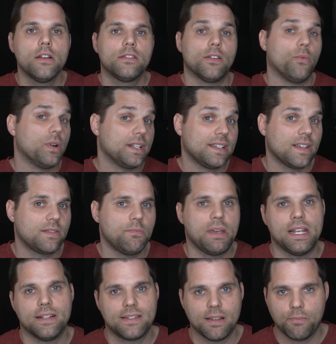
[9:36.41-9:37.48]
So what does this
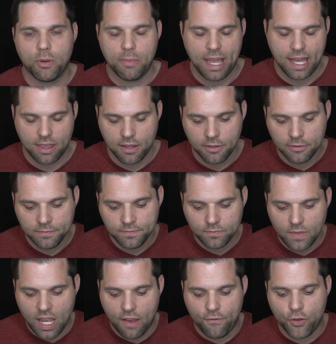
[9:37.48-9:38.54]
mean? Simple math.
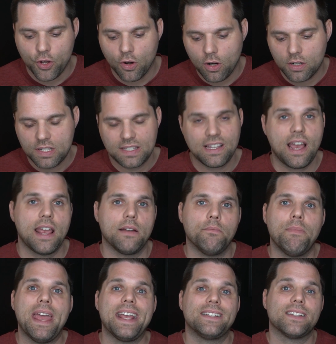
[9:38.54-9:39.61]
If your site
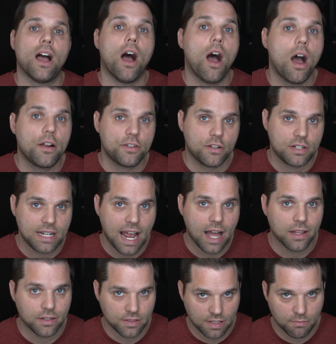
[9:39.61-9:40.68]
makes
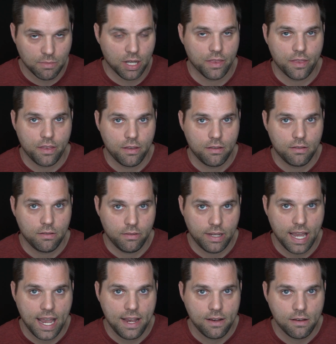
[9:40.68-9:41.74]
$100 a month,
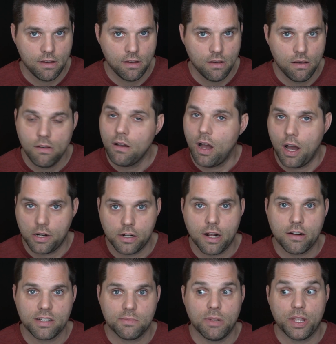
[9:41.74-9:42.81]
okay,
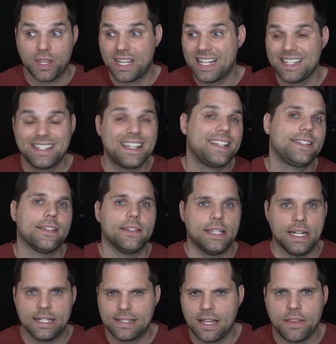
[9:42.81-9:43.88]
$100 a month consistently,
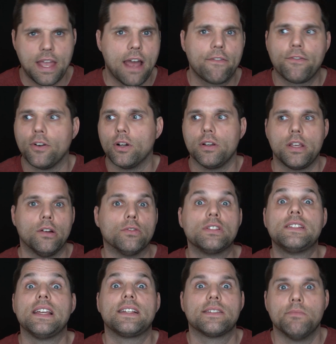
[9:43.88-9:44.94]
and it's done that for
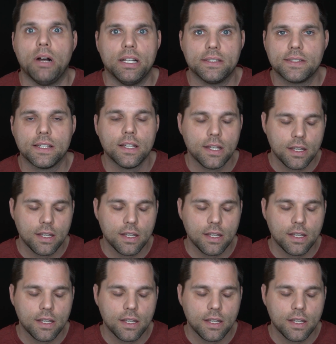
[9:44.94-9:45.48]
6 months.